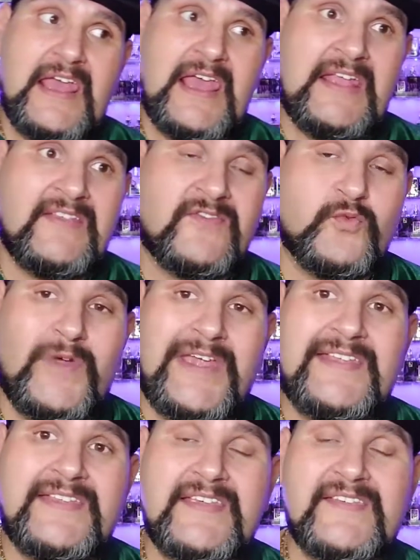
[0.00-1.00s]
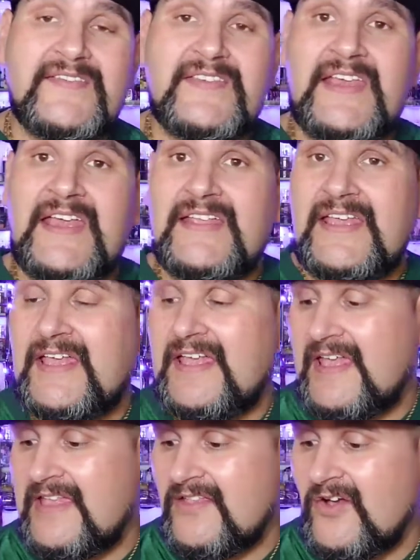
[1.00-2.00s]
and sweetness and, and,
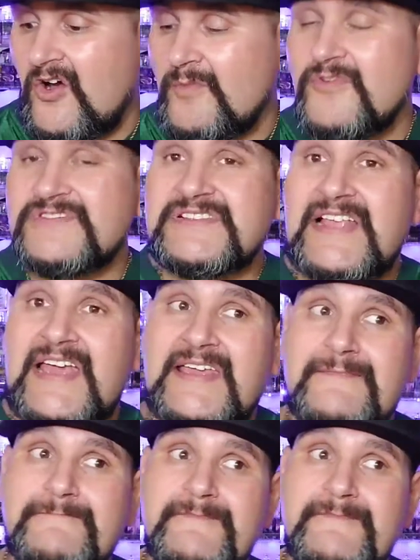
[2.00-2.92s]
and almost like